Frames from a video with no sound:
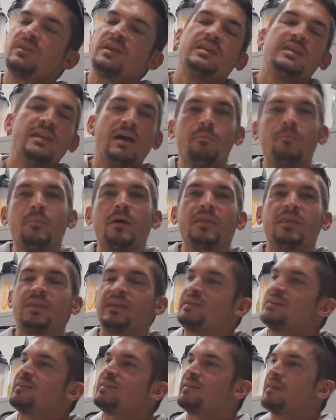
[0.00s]
number
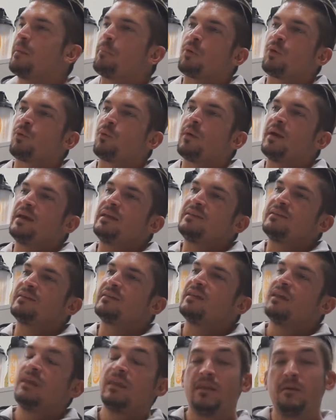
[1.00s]
that
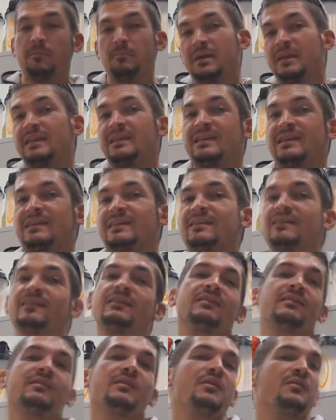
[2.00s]
separates the meat
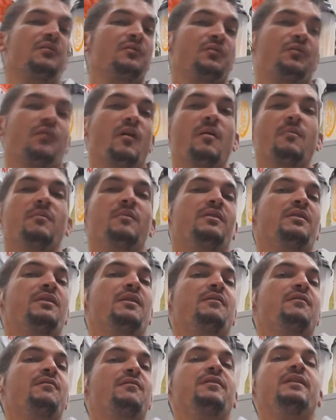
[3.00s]
eaters from
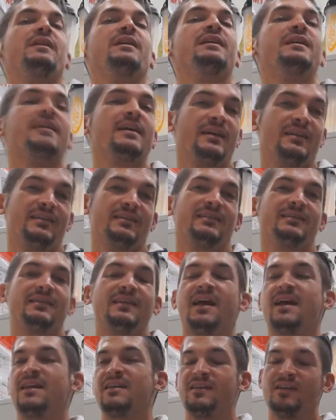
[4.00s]
the vegans,
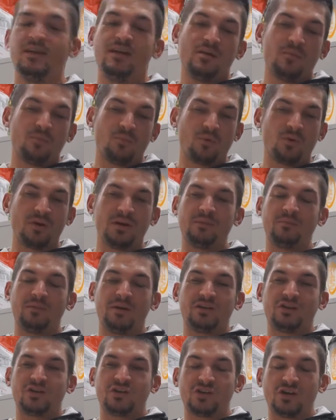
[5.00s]
and pretty
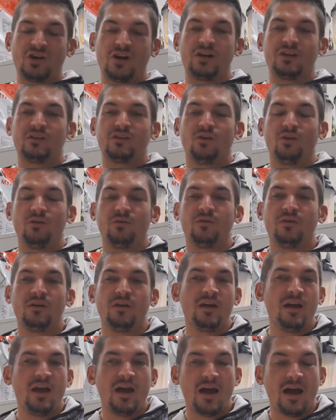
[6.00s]
much starts off
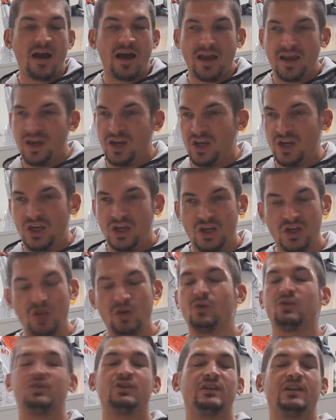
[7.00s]
a
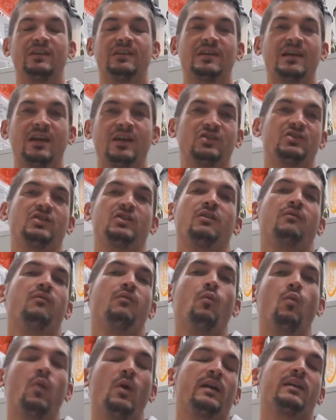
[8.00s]
huge discussion of
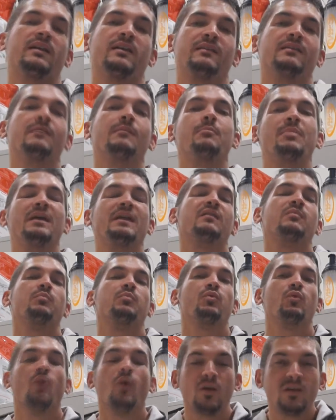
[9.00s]
what is the best
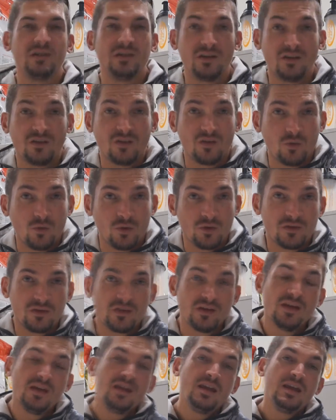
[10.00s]
protein source.